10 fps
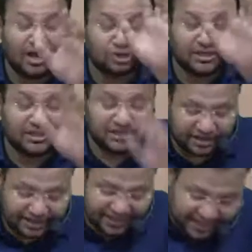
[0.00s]
your
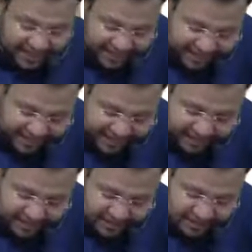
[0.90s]
year ending date
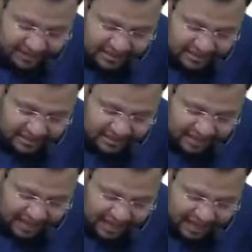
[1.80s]

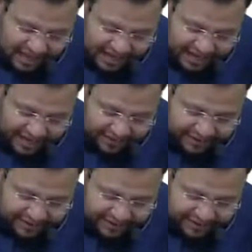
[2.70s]
and